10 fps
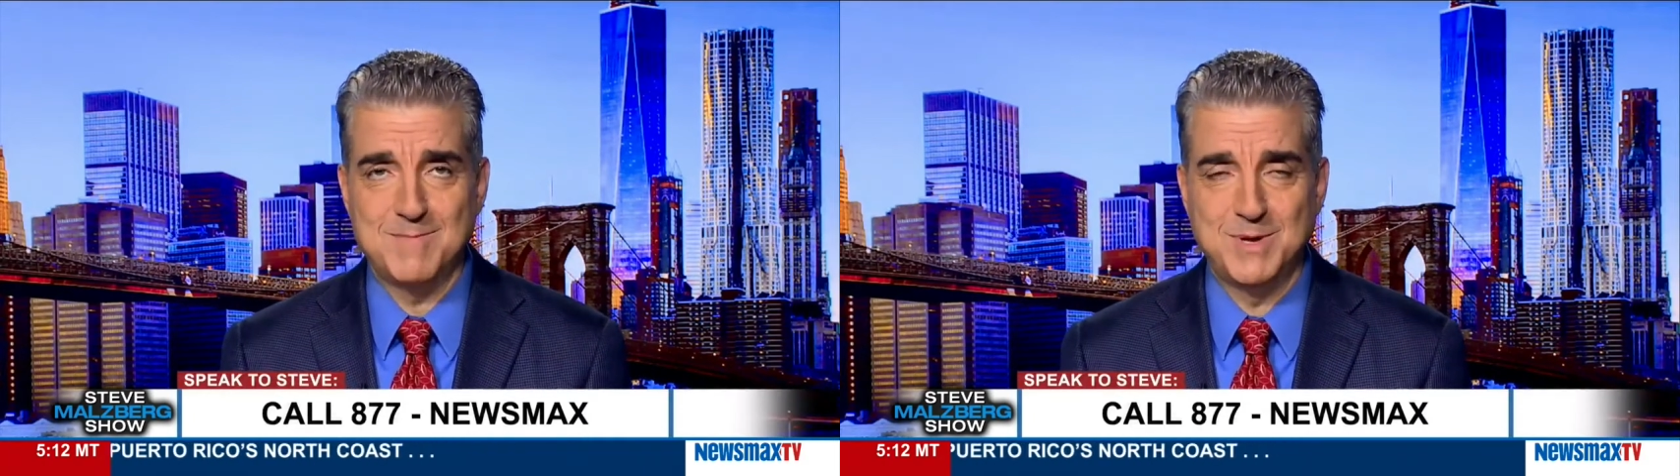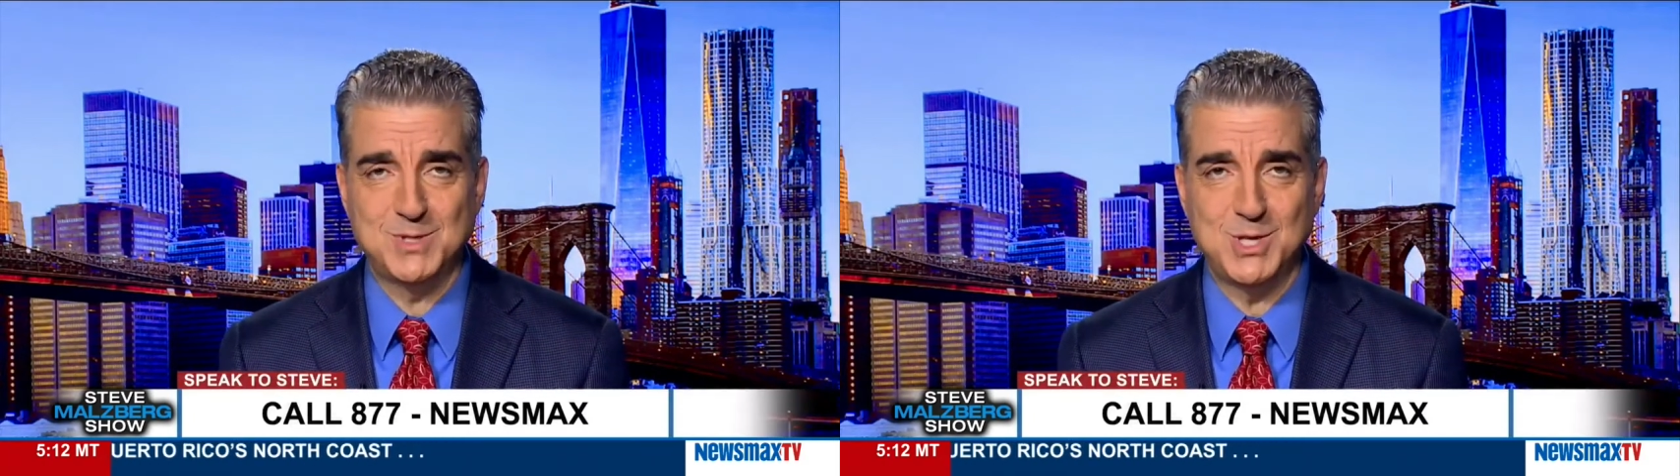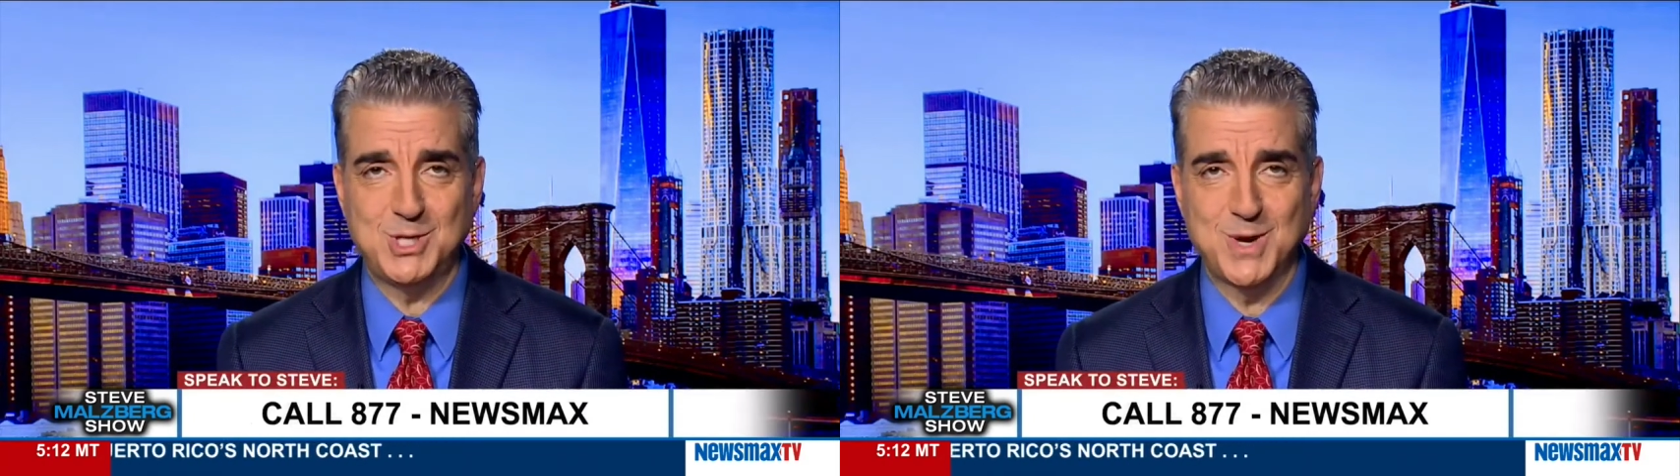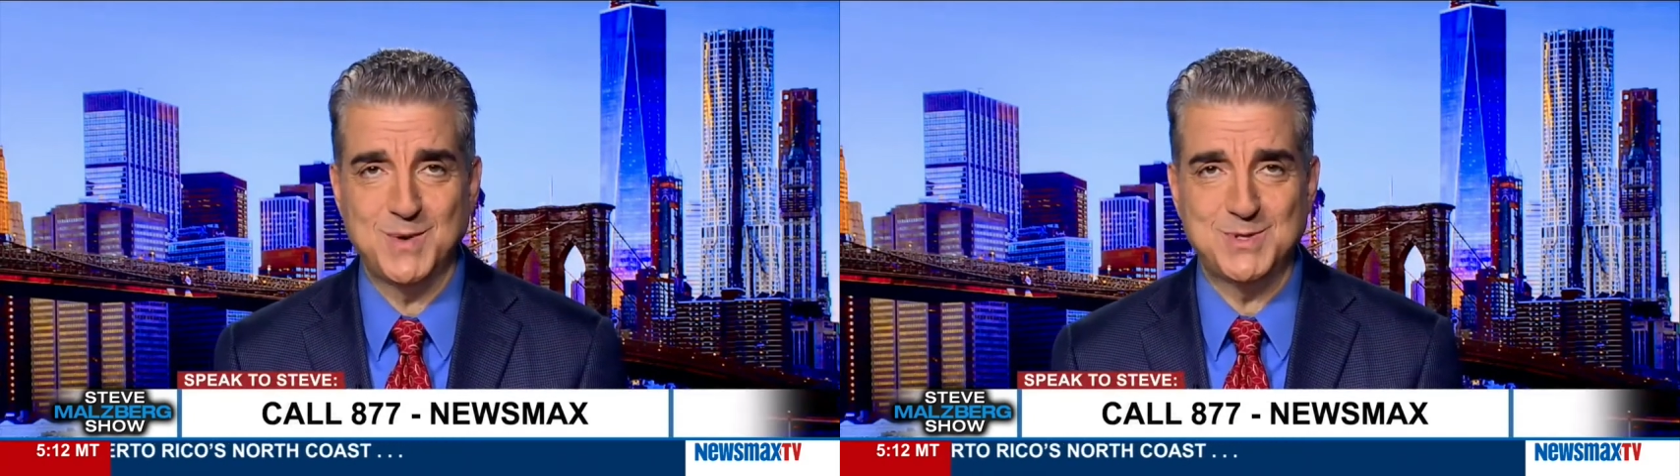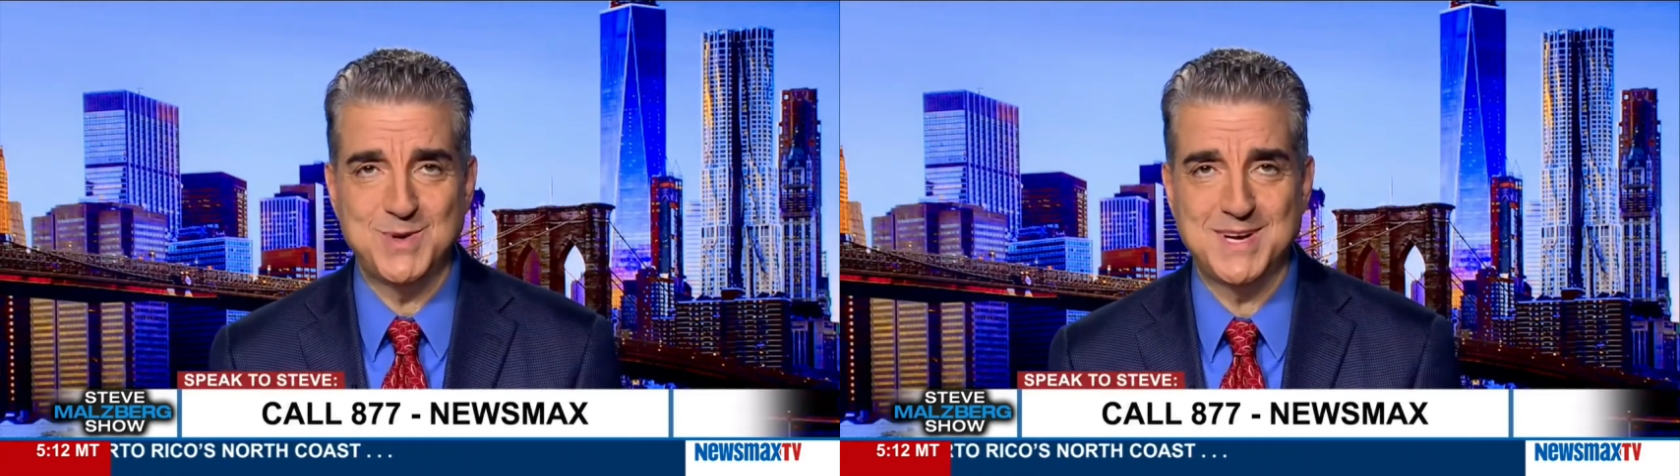a busy show
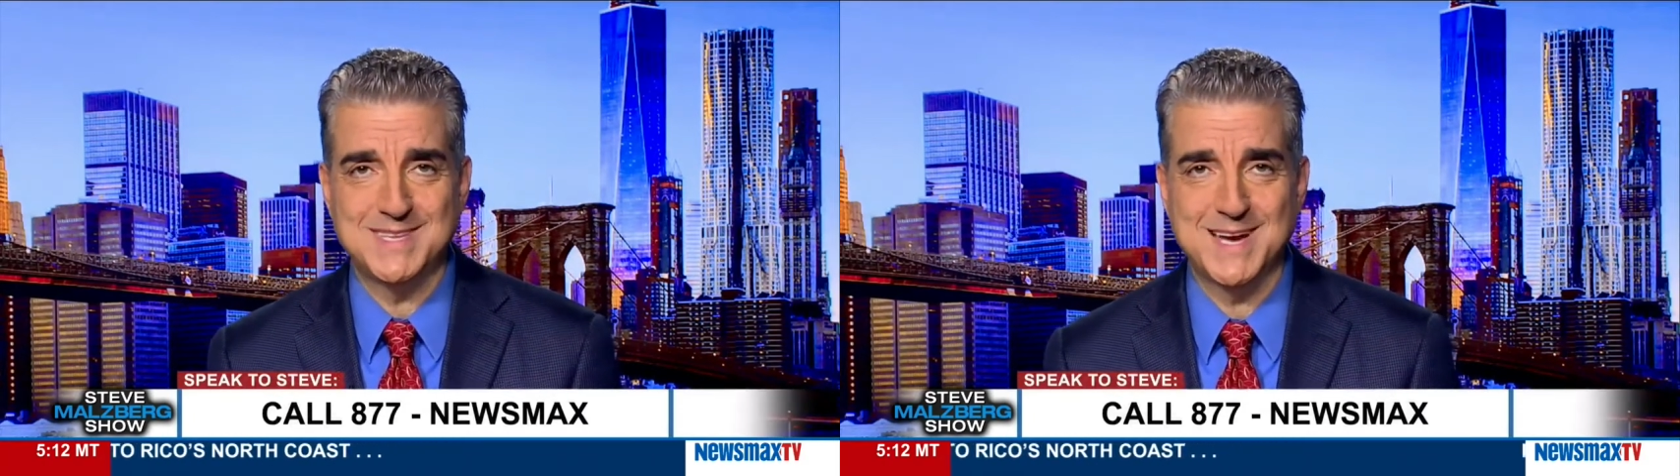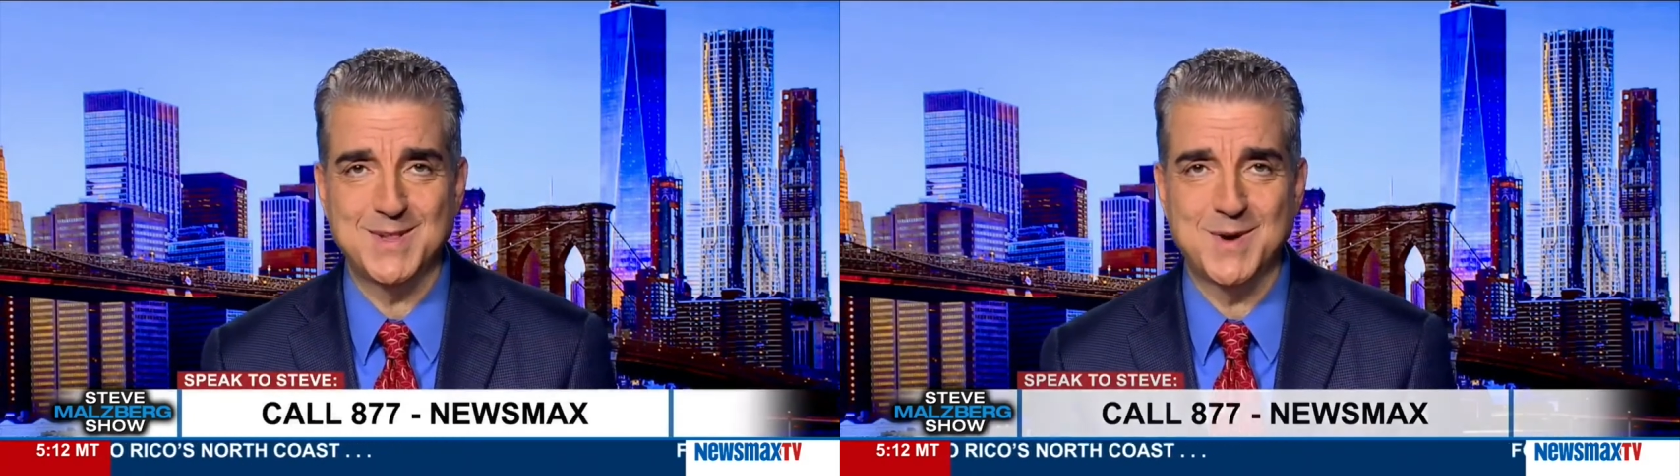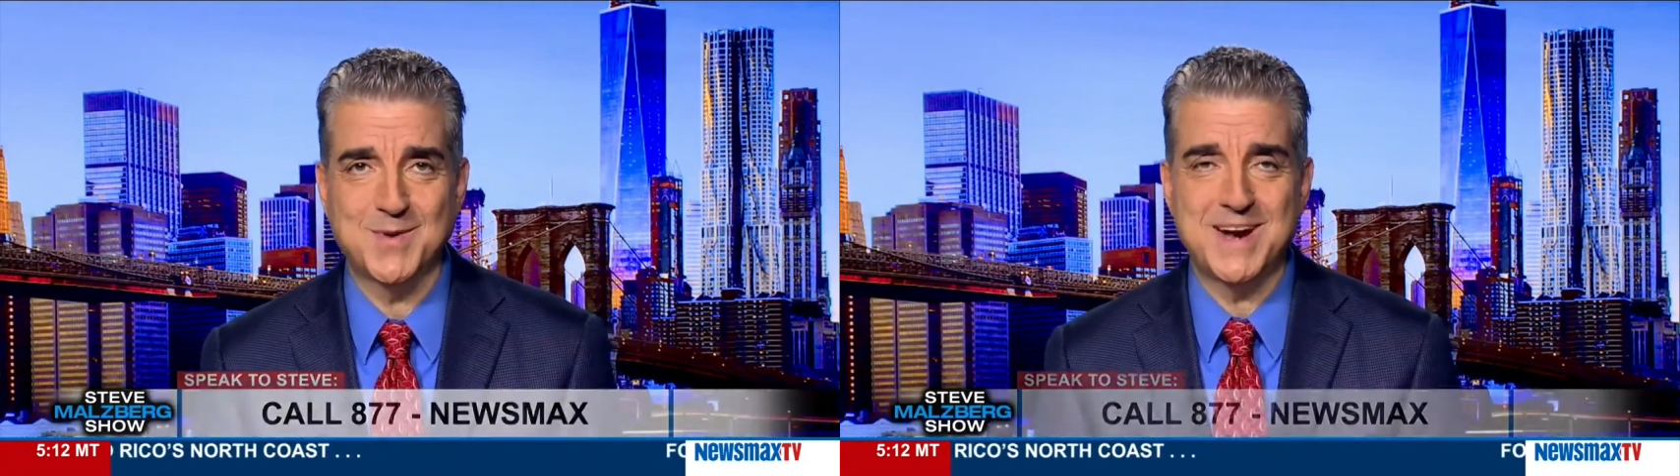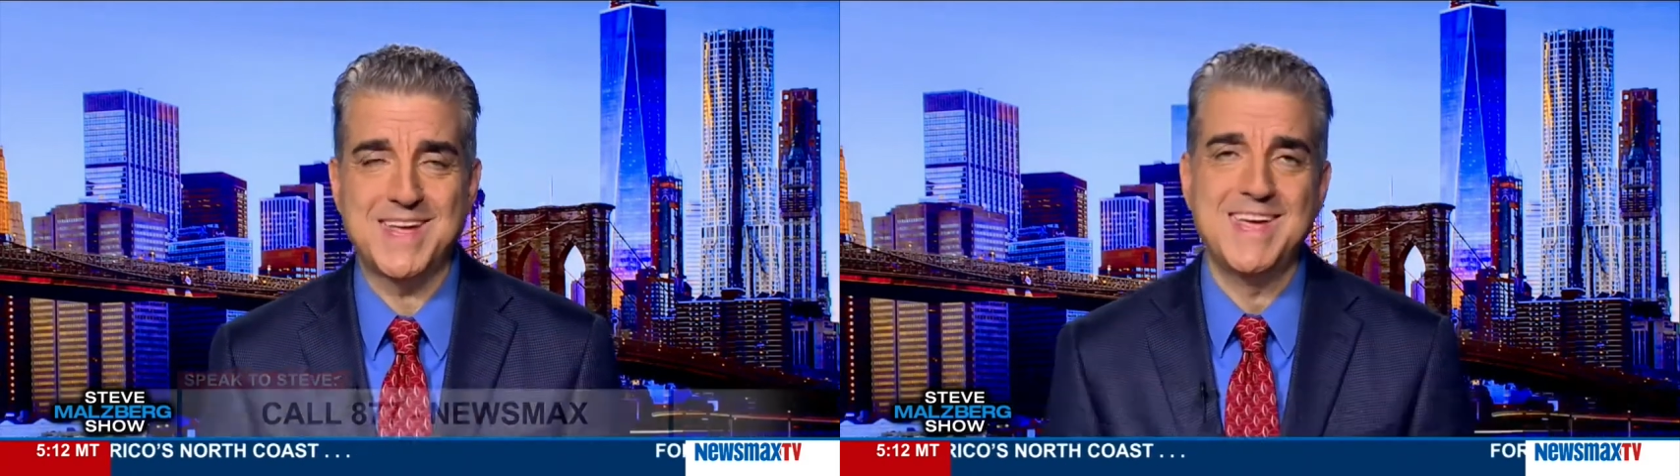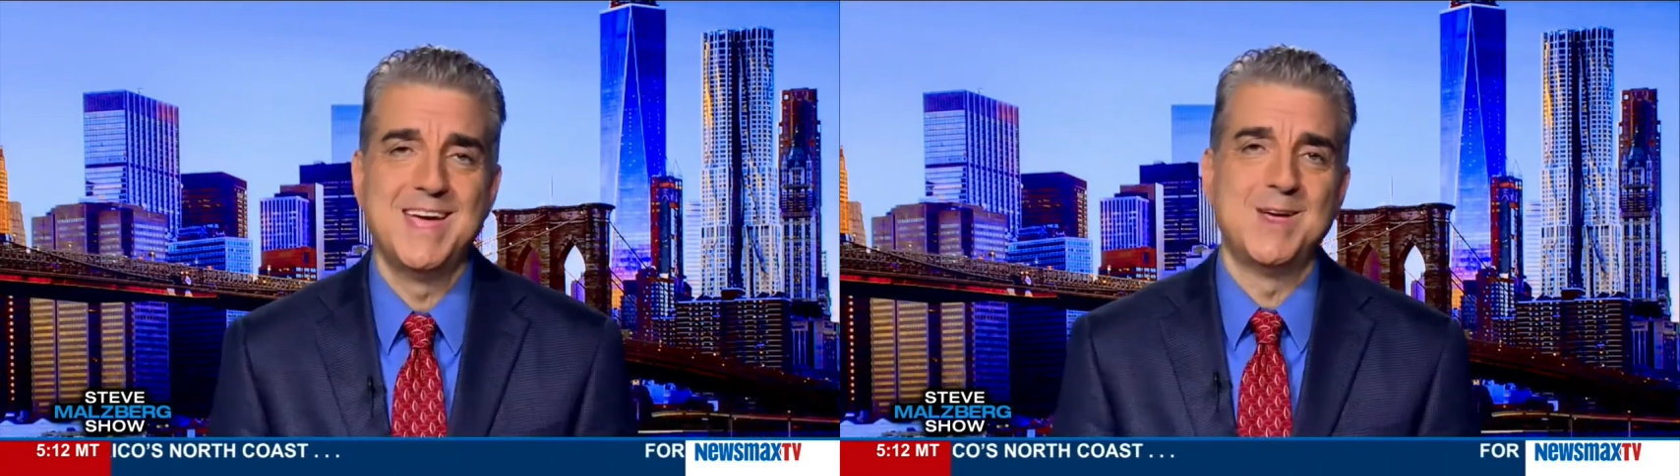as you can tell already.